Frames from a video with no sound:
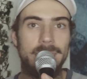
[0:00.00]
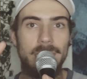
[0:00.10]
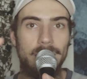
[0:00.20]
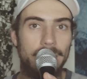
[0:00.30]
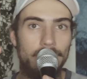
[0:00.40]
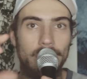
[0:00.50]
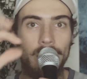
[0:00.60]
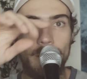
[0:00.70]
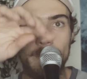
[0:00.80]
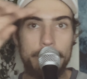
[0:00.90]
a little,
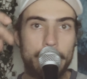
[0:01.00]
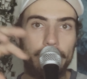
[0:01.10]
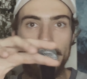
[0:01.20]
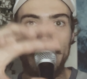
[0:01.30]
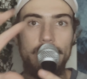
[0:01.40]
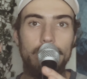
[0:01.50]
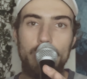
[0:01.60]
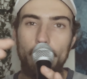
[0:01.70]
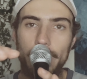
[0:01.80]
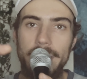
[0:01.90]

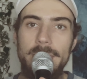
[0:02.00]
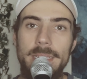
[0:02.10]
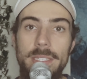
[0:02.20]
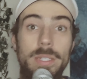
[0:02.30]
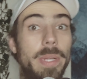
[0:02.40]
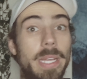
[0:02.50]
tweaked it so we